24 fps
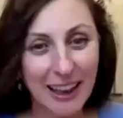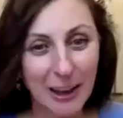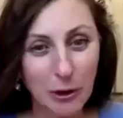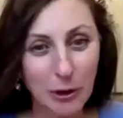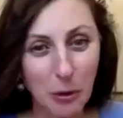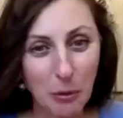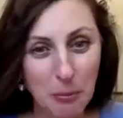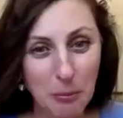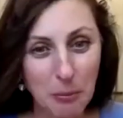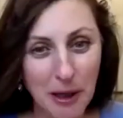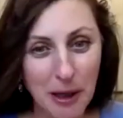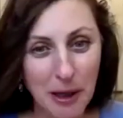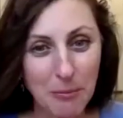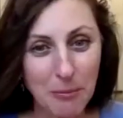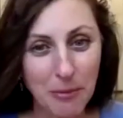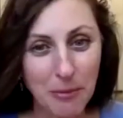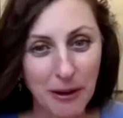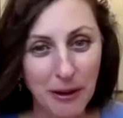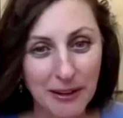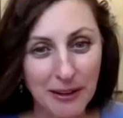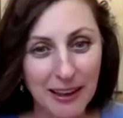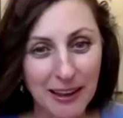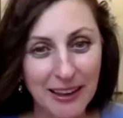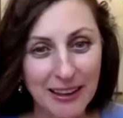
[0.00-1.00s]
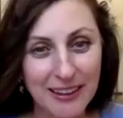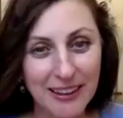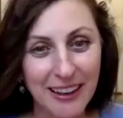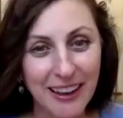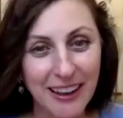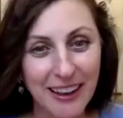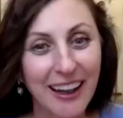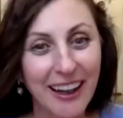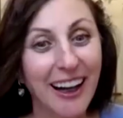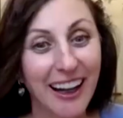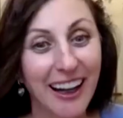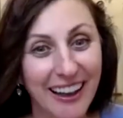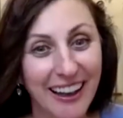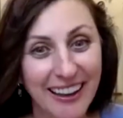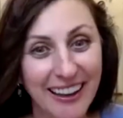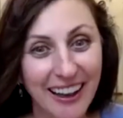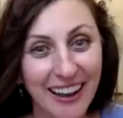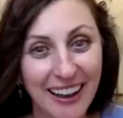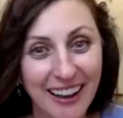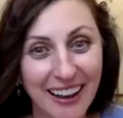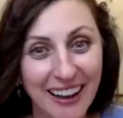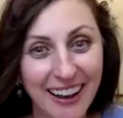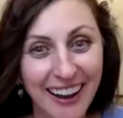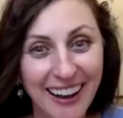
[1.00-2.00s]
to people that, uh,
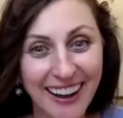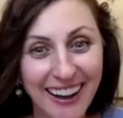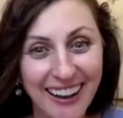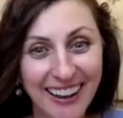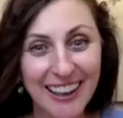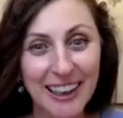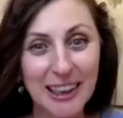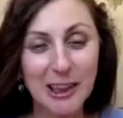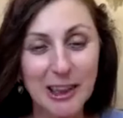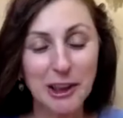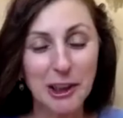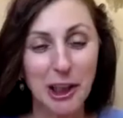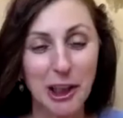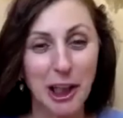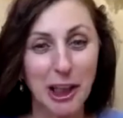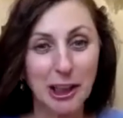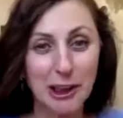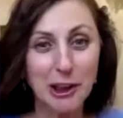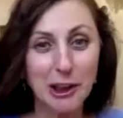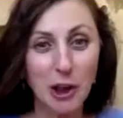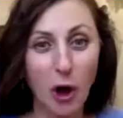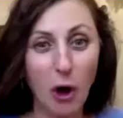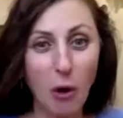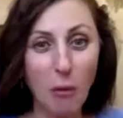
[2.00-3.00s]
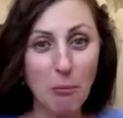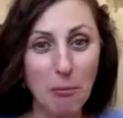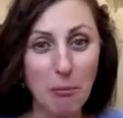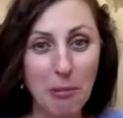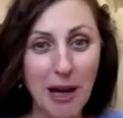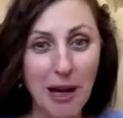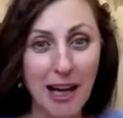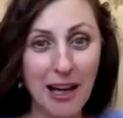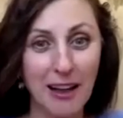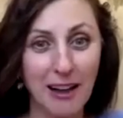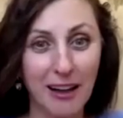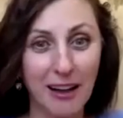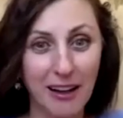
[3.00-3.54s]
yeah, it's, it's so big.